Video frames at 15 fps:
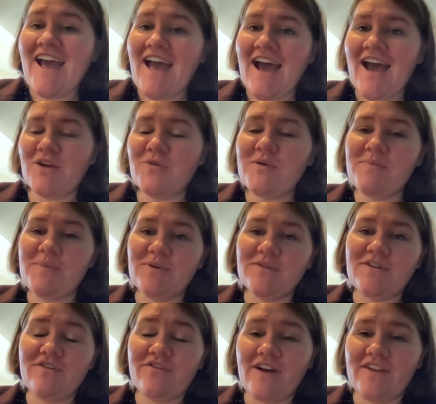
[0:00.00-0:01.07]
How do we build
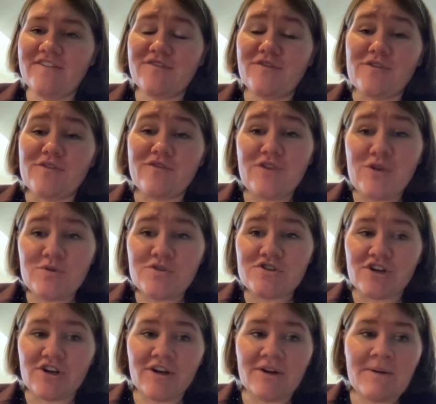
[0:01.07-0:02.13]
in funds for the
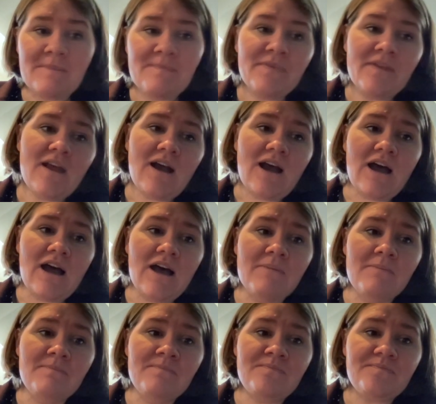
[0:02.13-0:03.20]
future?
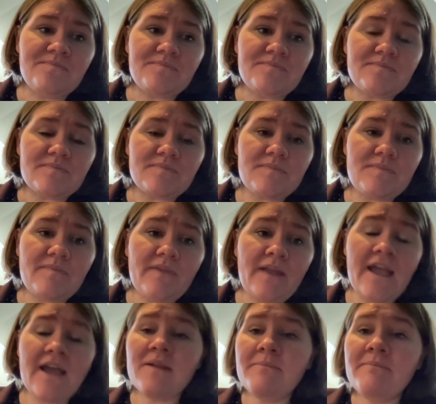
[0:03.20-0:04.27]
Um,
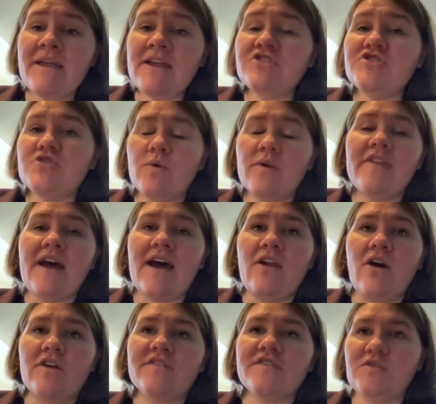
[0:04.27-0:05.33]
and make sure that
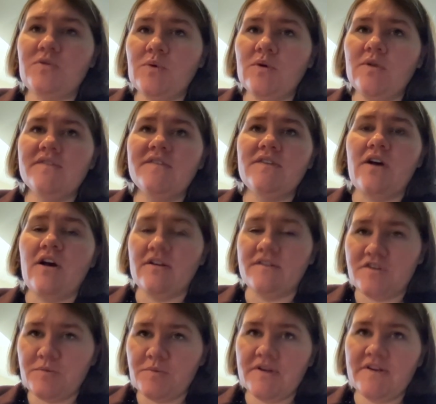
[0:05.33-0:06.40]
our schools, our
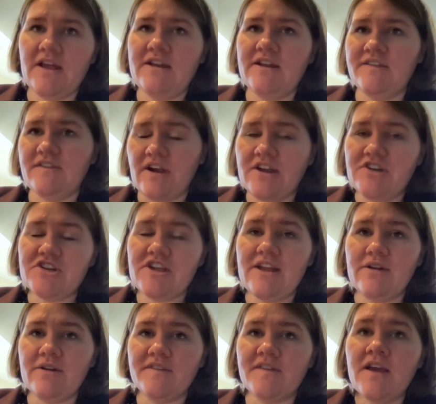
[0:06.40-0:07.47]
superintendents, our
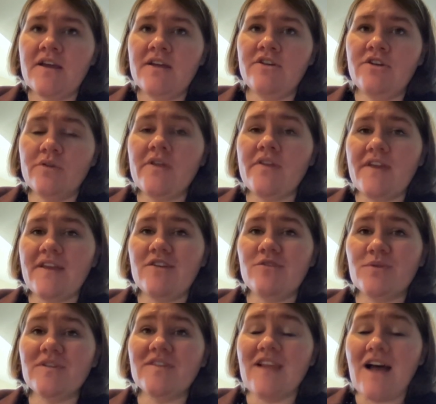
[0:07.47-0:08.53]
educators know that they can
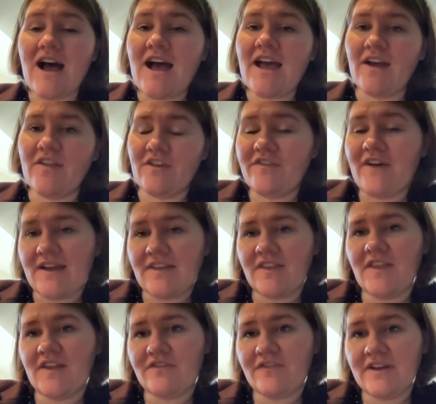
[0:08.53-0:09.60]
rely on the fact that
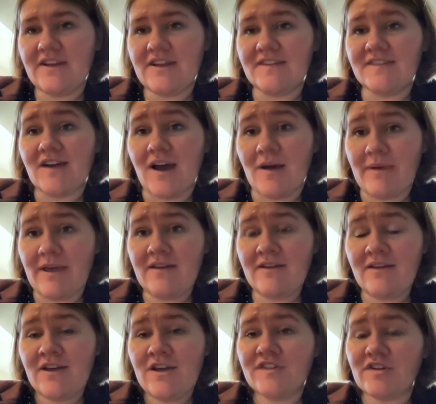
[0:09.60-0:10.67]
that funding is coming
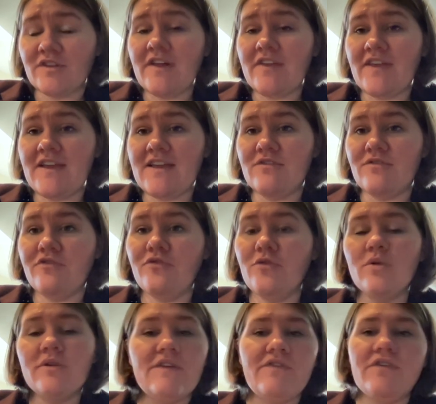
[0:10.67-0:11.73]
so that they can
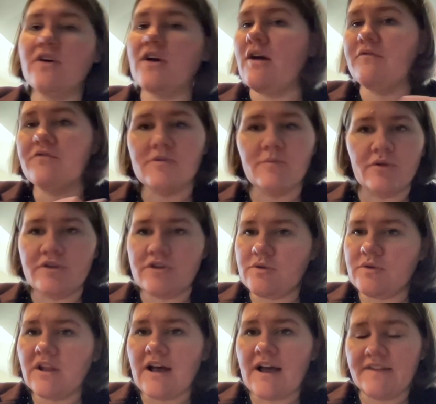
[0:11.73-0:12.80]
fully feel comfortable
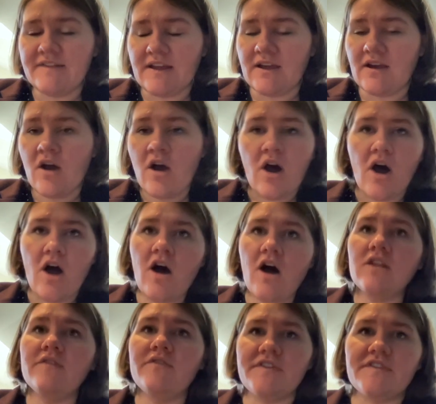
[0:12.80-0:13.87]
utilizing
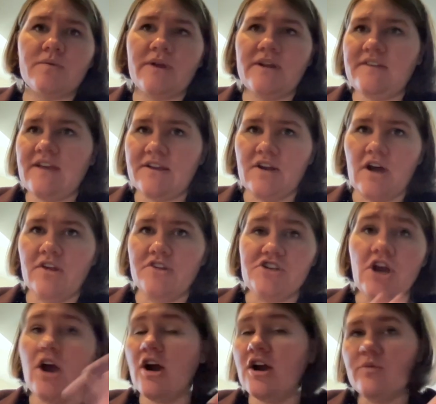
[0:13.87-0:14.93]
all of this great technology,
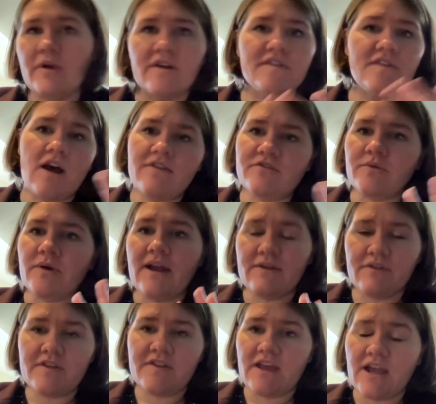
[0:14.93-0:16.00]
hardware, software,
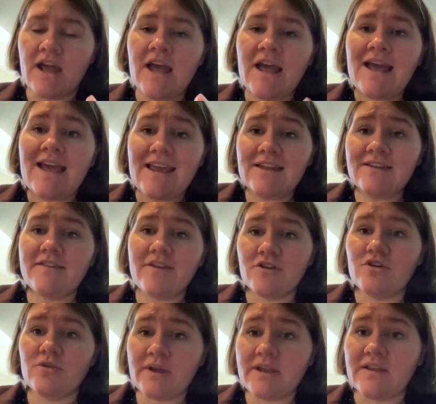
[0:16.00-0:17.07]
everything into their
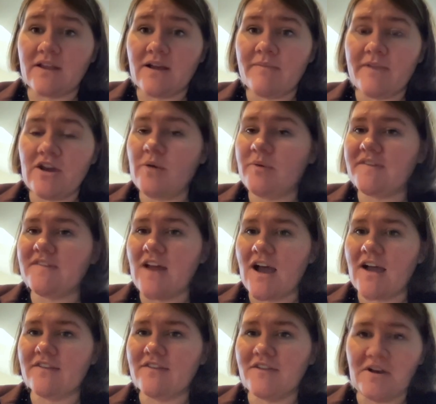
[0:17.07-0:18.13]
curriculum. They know it's
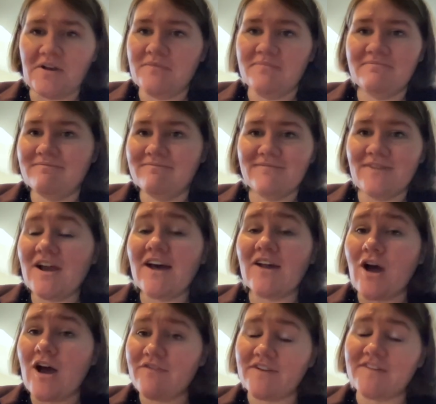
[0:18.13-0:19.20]
not going to cut
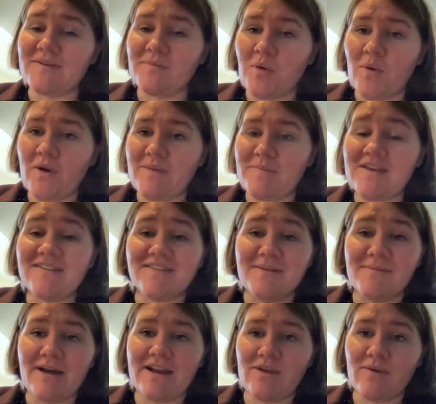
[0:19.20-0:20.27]
off at some point because the
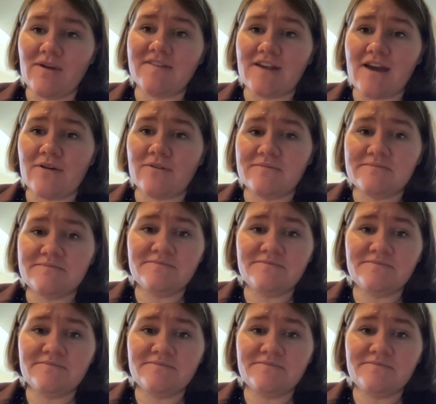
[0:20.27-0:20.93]
money runs out.